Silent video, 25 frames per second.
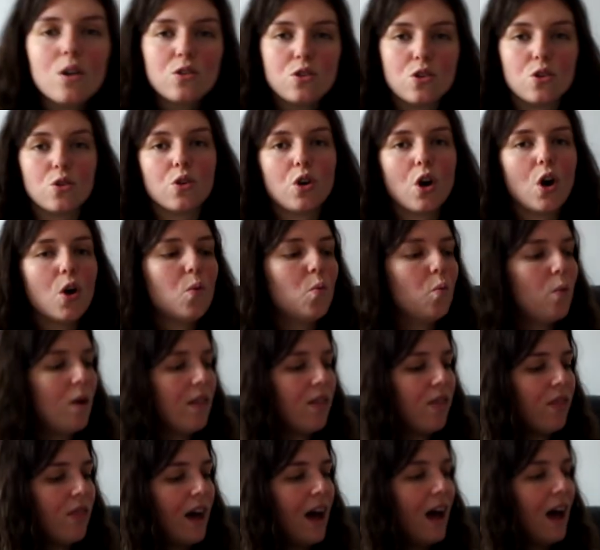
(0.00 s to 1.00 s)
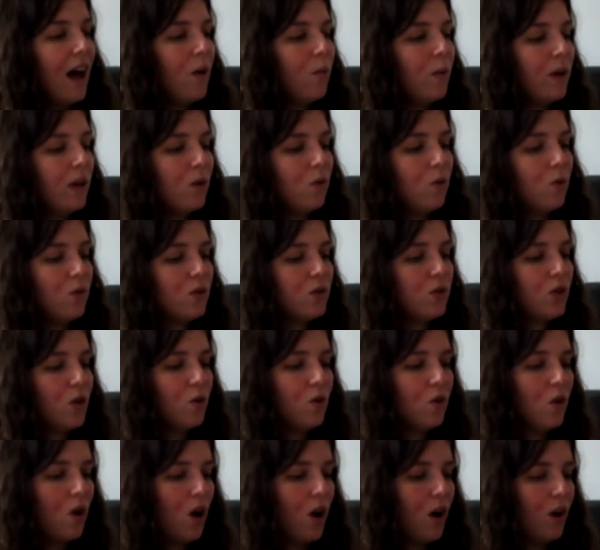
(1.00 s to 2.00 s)
To go with that, we also
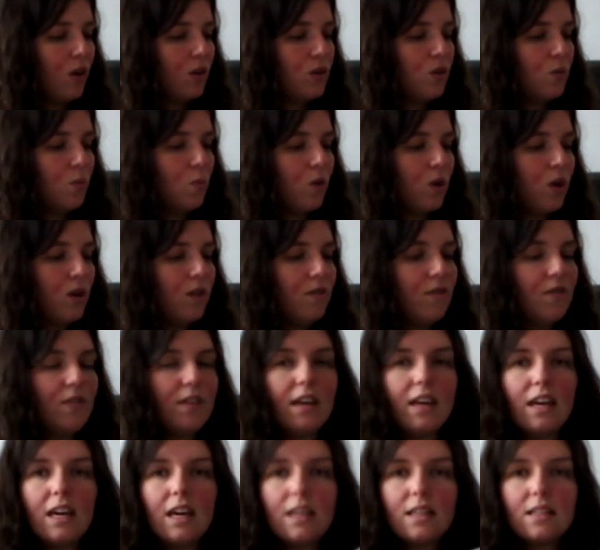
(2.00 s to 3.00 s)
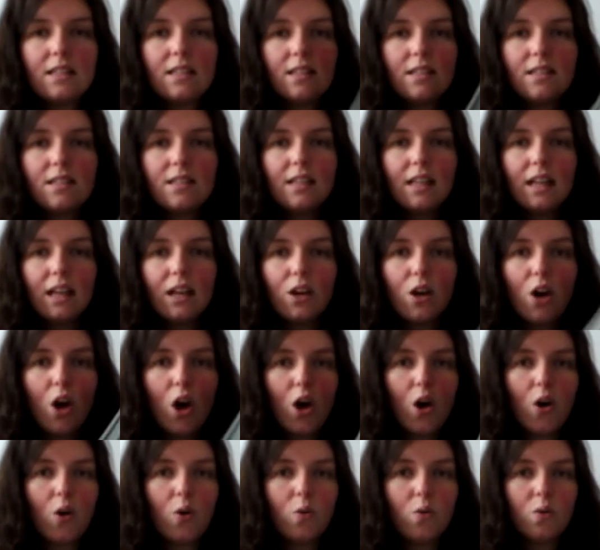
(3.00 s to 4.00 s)
got one of these
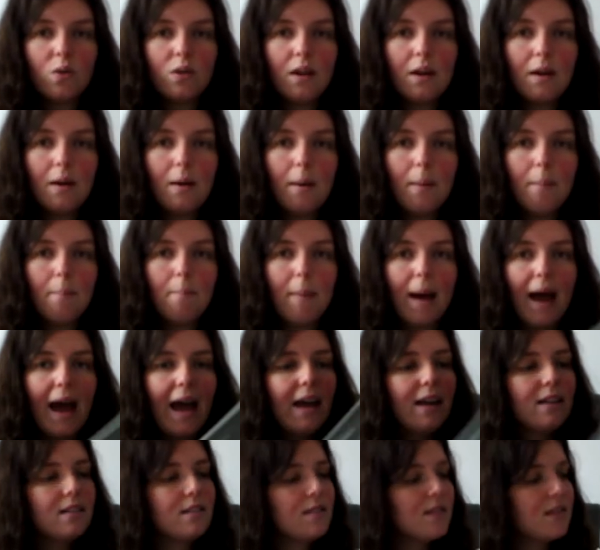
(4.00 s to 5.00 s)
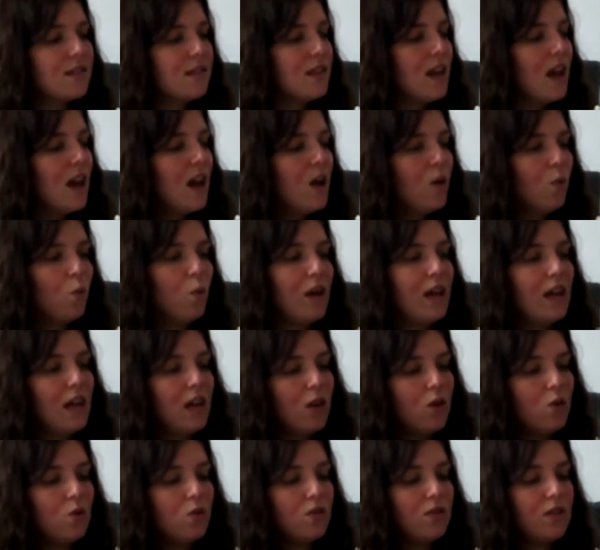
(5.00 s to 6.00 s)
silicone mats. We
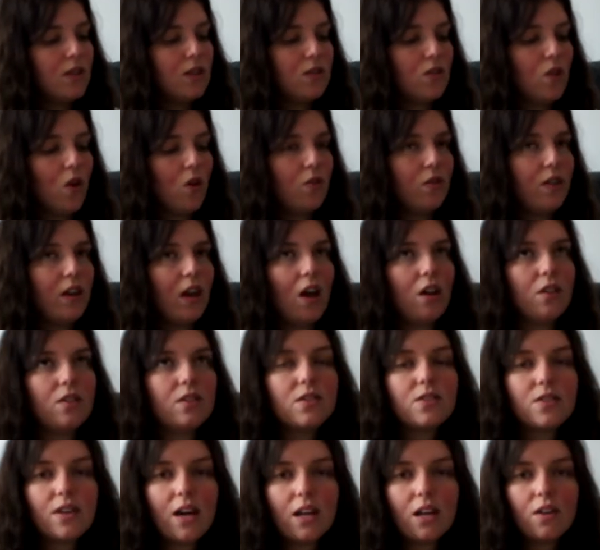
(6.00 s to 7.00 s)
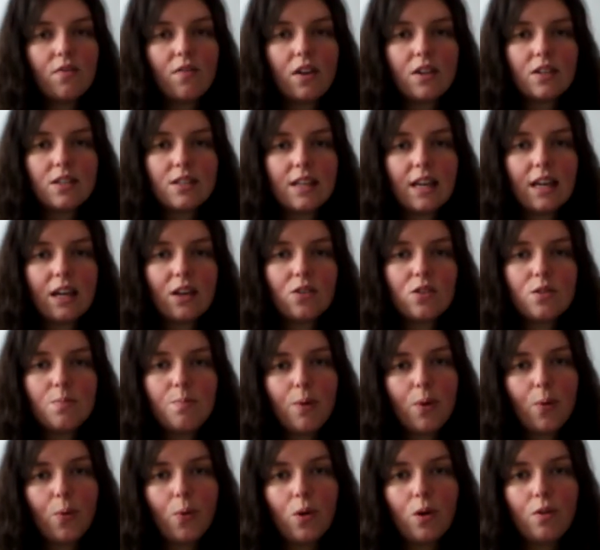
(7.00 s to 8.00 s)
use this on the other side of our sink to
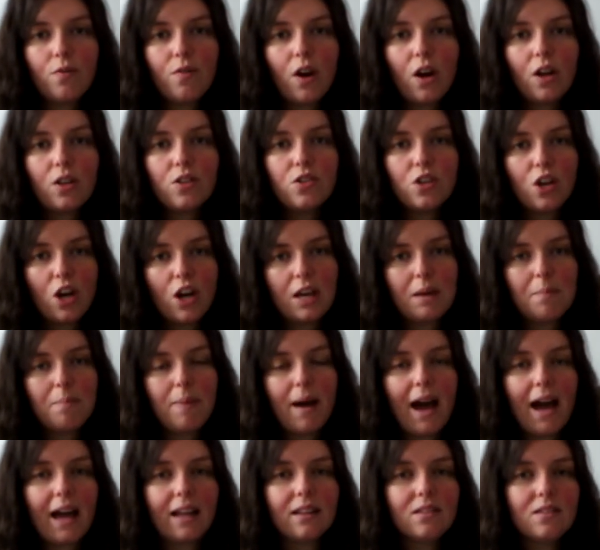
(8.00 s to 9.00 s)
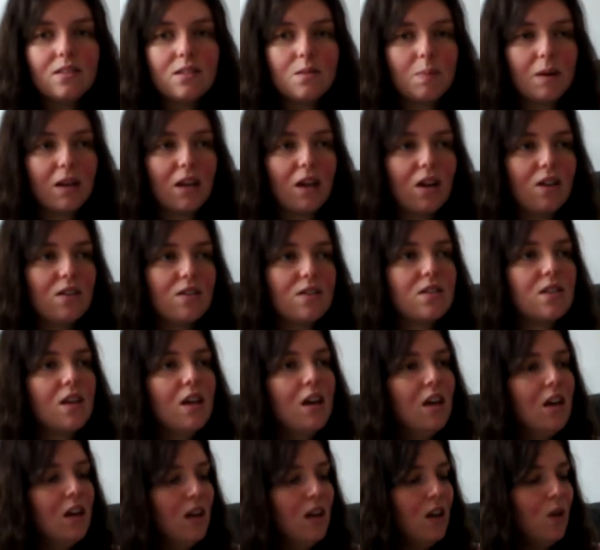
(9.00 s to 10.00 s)
put all of our dirty pans, because
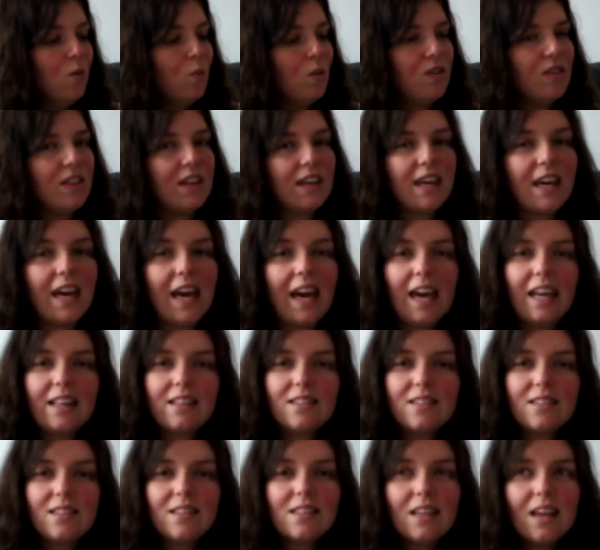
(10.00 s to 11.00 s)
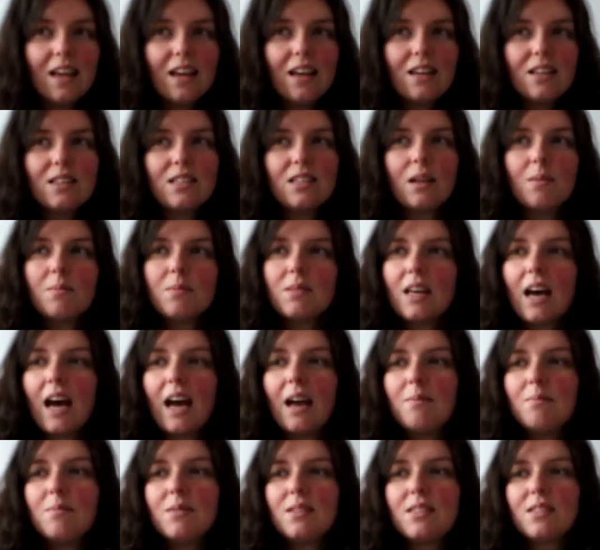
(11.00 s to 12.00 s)
with the kids,
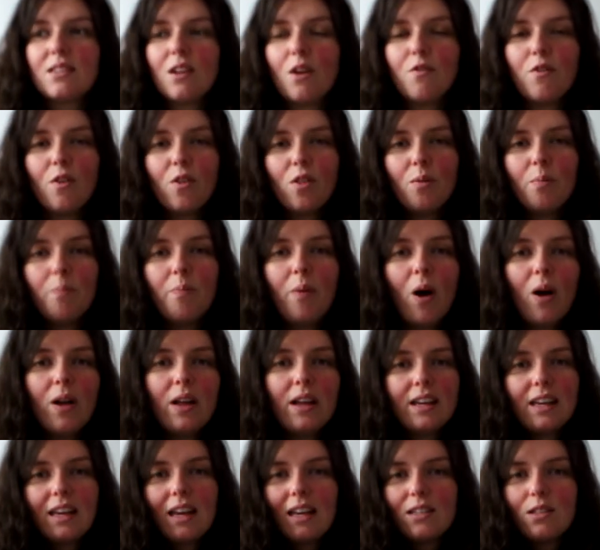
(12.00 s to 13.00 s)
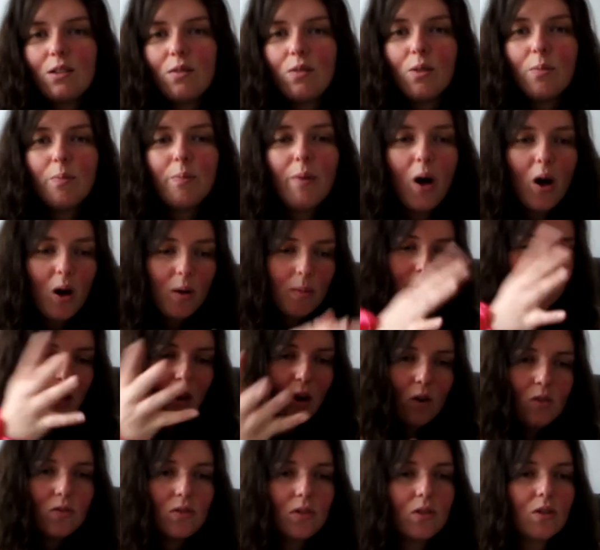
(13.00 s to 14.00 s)
sometimes stuff on the bottom, it gets on the bottom, it
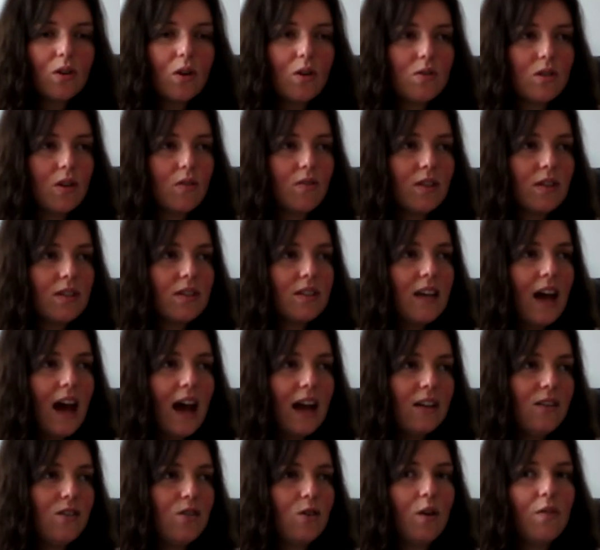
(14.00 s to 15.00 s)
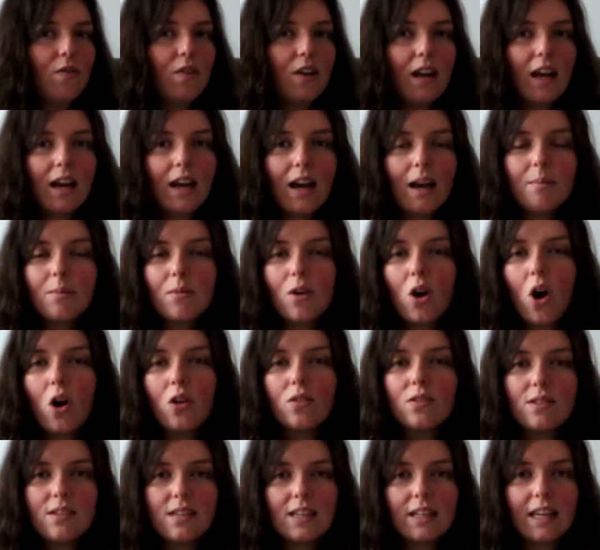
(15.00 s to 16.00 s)
goes over the side, so I feel like I'm
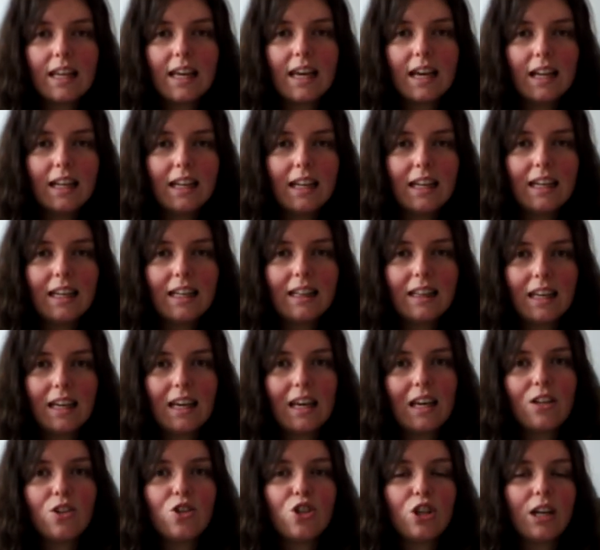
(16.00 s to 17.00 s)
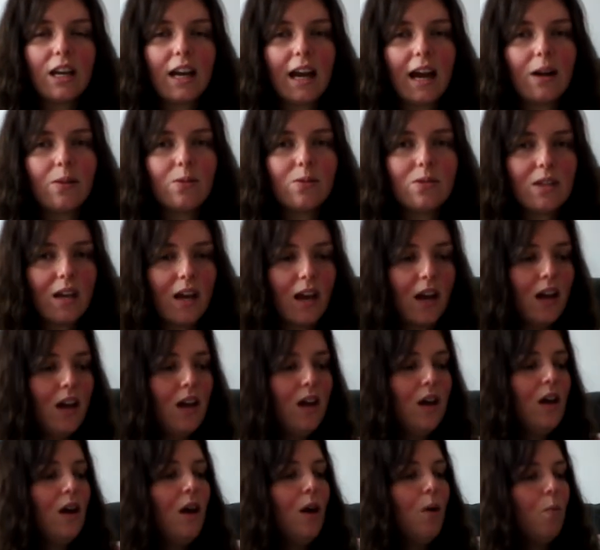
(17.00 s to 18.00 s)
constantly cleaning the kitchen counter.
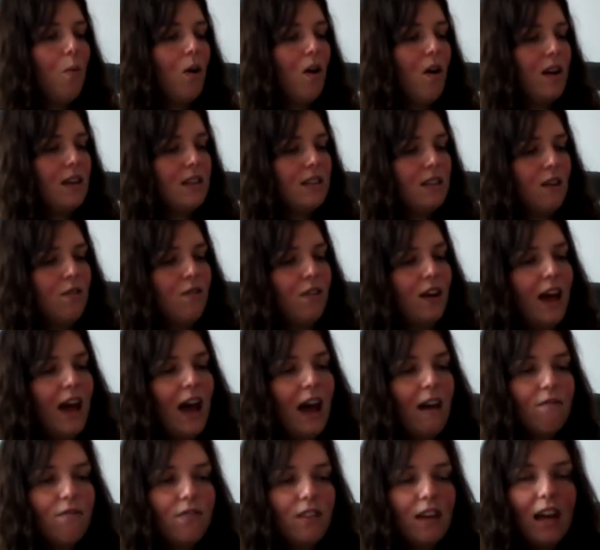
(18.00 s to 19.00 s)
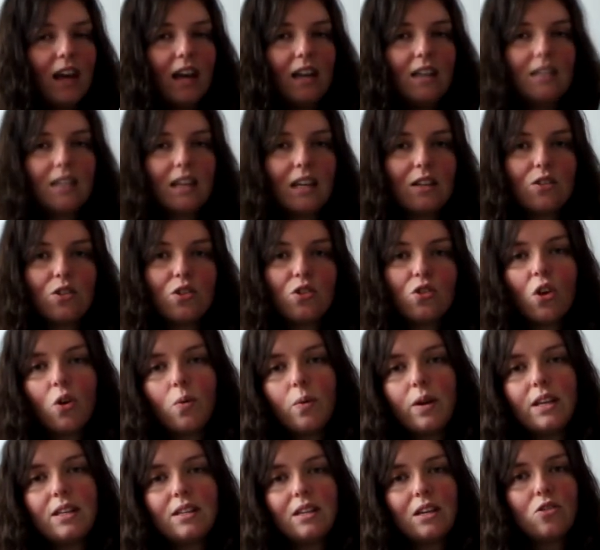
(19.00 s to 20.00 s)
Whereas if I have this, it's so
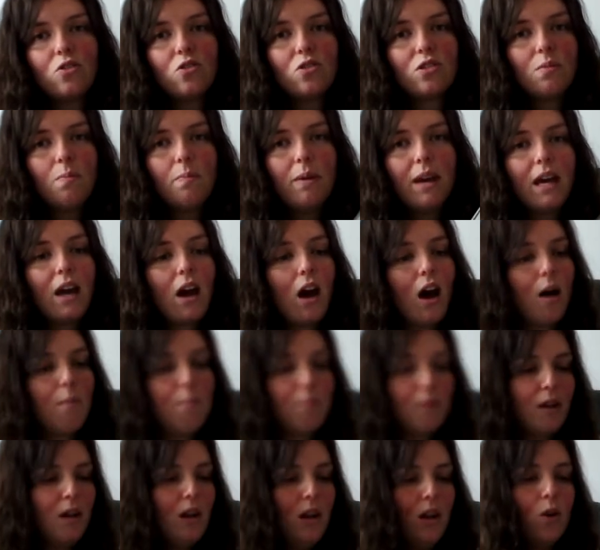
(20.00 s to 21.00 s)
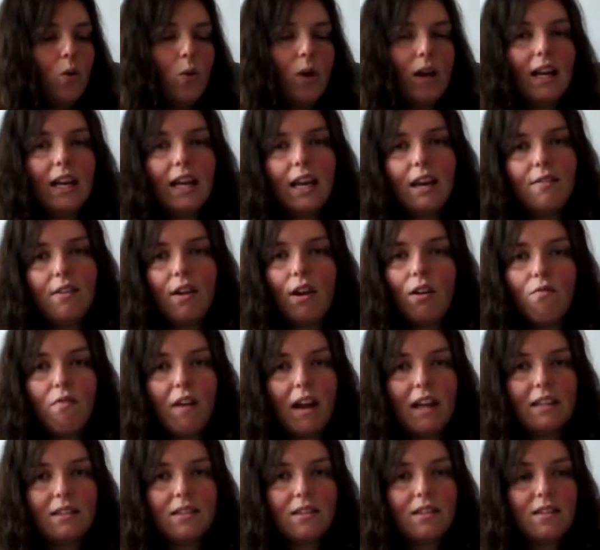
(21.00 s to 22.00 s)
easy just to pick up, quickly give it a
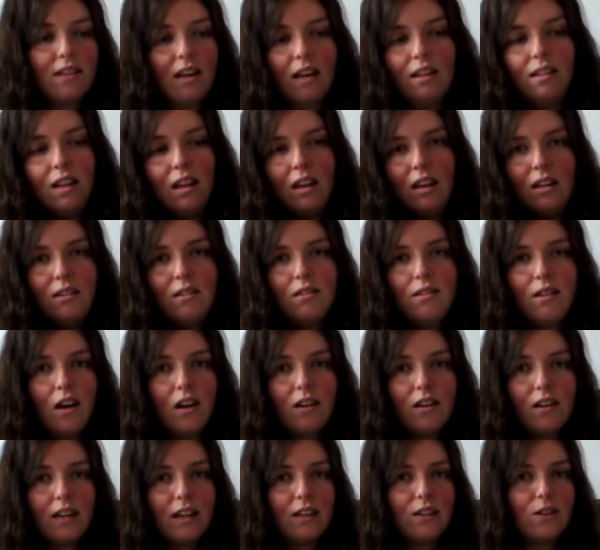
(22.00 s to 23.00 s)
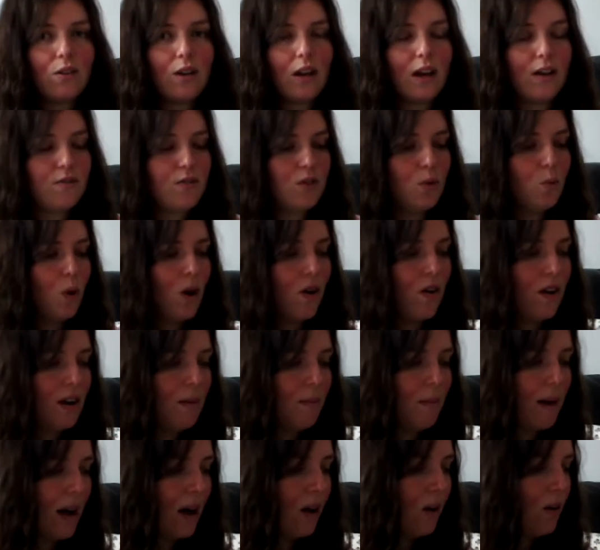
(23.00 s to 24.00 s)
rinse, and then it's done, and I don't have to worry
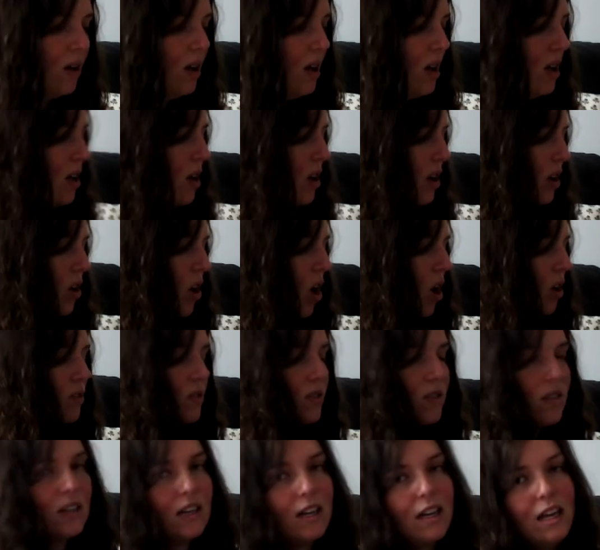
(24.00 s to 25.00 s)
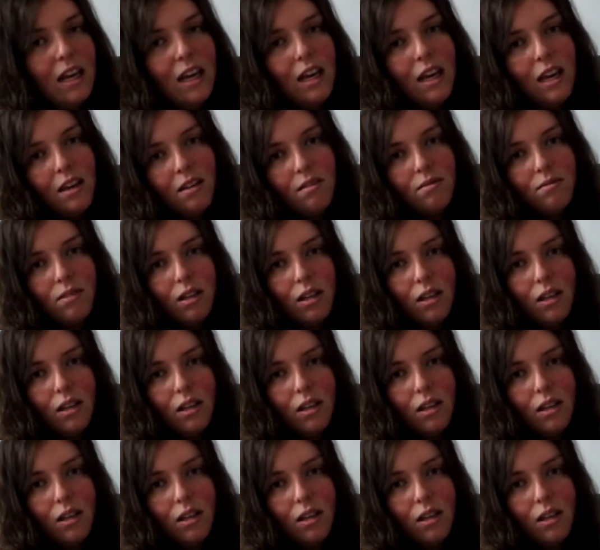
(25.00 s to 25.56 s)
about constantly